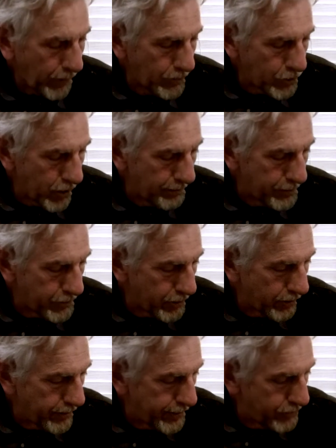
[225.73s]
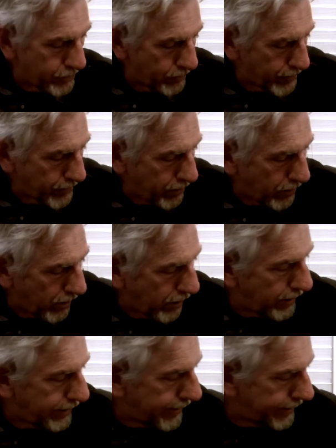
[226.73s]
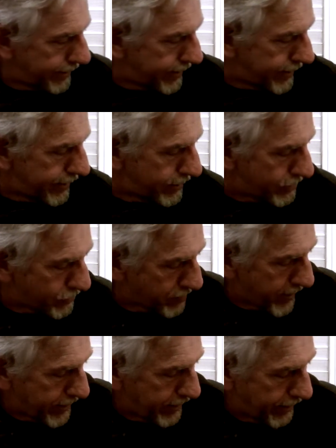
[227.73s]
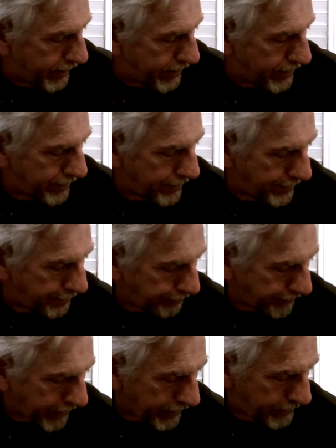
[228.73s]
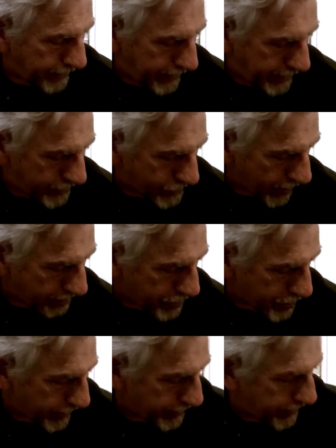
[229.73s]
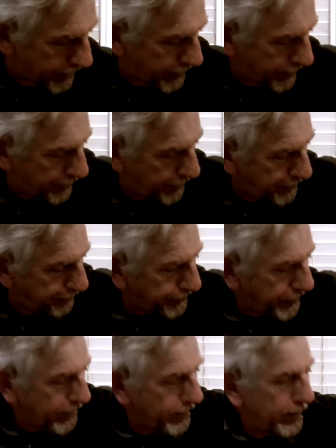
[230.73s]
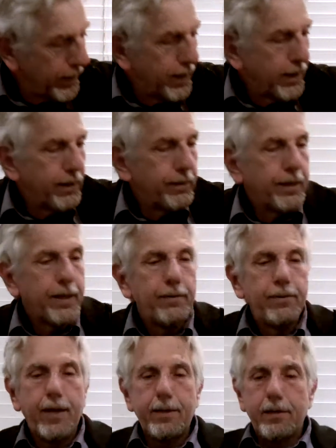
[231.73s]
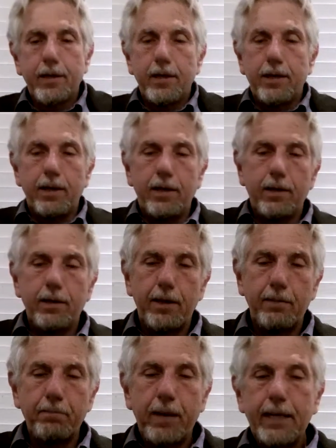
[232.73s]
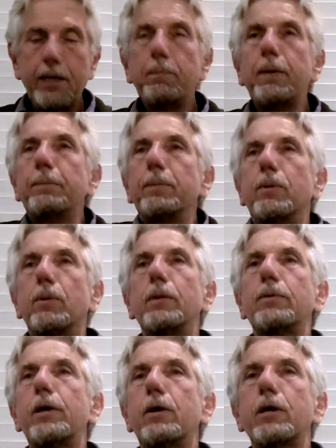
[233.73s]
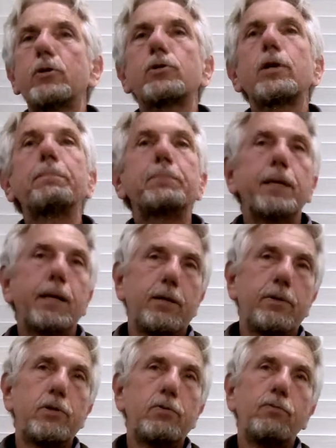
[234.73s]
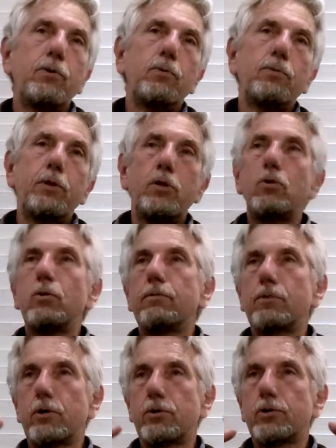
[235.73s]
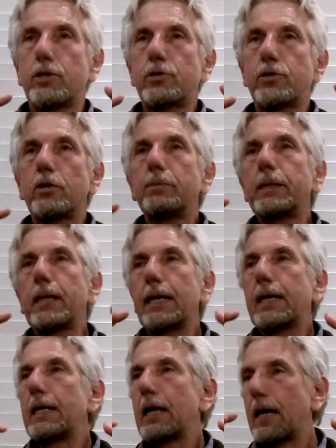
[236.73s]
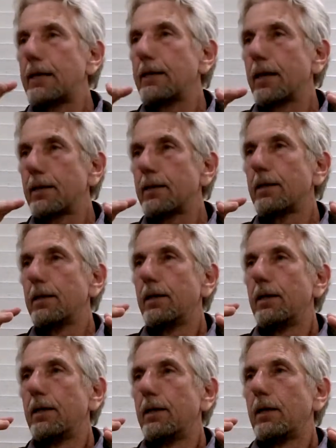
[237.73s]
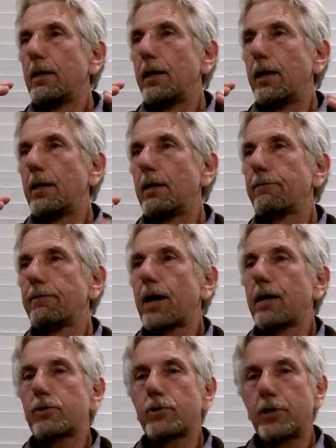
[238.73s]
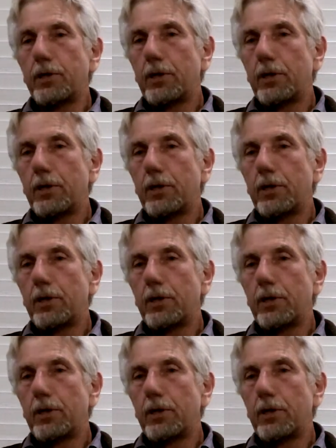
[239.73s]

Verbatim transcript: Shabistari, as you recall, and he is making the assumption uh, that that many people they're accepting this view of the universe. It's a little bit like an onion, and in fact,